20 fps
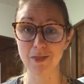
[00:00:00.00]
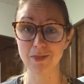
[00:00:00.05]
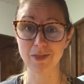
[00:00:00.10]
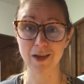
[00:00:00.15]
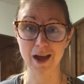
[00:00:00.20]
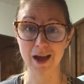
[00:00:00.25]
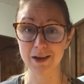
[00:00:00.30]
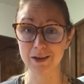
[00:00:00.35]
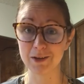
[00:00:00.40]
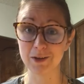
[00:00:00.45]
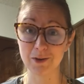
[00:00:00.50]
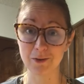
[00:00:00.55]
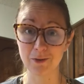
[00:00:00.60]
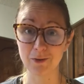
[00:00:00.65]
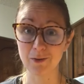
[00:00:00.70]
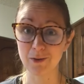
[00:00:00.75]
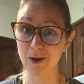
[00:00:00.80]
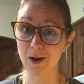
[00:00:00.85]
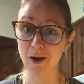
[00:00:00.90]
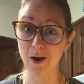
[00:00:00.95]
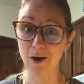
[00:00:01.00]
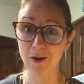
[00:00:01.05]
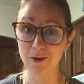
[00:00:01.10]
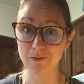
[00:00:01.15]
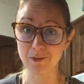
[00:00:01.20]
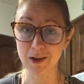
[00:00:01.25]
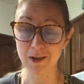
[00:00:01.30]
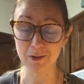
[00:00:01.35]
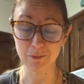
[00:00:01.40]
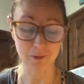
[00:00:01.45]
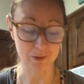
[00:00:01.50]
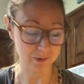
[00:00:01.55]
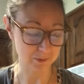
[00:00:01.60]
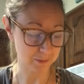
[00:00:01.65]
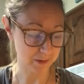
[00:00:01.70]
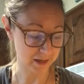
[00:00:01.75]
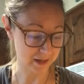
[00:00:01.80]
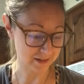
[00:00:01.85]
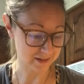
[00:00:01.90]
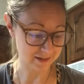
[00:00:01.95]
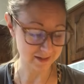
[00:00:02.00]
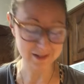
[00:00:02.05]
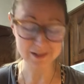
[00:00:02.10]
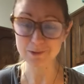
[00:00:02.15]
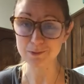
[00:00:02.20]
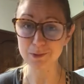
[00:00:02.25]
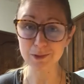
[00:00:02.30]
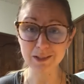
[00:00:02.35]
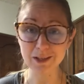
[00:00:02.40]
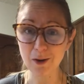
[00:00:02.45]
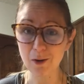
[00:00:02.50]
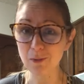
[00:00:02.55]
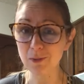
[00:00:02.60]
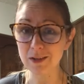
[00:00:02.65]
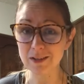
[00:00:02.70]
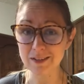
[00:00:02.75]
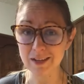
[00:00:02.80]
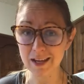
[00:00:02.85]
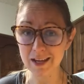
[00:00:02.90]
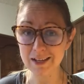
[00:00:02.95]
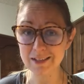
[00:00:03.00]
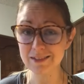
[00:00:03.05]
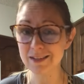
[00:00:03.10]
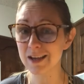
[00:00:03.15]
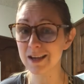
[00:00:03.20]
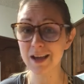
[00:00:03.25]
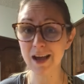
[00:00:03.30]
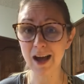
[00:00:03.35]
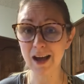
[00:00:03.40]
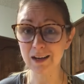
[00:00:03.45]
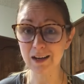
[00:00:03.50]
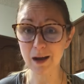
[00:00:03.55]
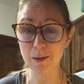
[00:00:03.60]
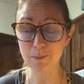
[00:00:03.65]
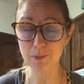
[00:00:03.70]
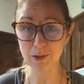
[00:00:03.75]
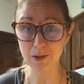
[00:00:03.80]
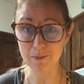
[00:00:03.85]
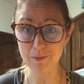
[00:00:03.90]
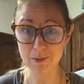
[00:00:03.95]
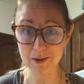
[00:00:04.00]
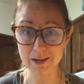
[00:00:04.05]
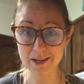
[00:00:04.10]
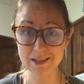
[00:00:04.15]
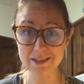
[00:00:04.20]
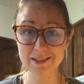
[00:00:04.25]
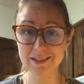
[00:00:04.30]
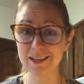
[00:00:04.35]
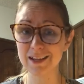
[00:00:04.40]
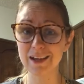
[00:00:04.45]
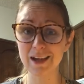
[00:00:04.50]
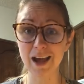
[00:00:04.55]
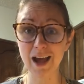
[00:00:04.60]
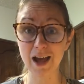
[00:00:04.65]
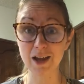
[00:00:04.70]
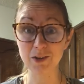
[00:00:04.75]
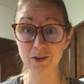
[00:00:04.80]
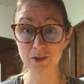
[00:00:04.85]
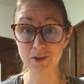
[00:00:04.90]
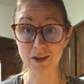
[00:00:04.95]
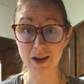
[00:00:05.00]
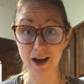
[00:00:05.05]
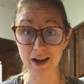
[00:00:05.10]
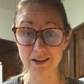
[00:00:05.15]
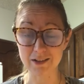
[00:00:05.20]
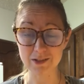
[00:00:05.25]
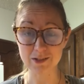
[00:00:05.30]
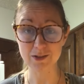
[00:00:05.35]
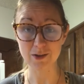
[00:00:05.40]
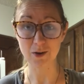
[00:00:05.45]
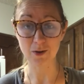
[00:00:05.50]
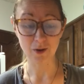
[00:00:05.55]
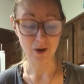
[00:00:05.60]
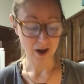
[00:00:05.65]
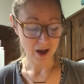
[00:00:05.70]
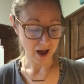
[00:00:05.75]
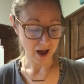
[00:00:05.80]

that you are available, because this really only takes a couple of minutes and you're done. So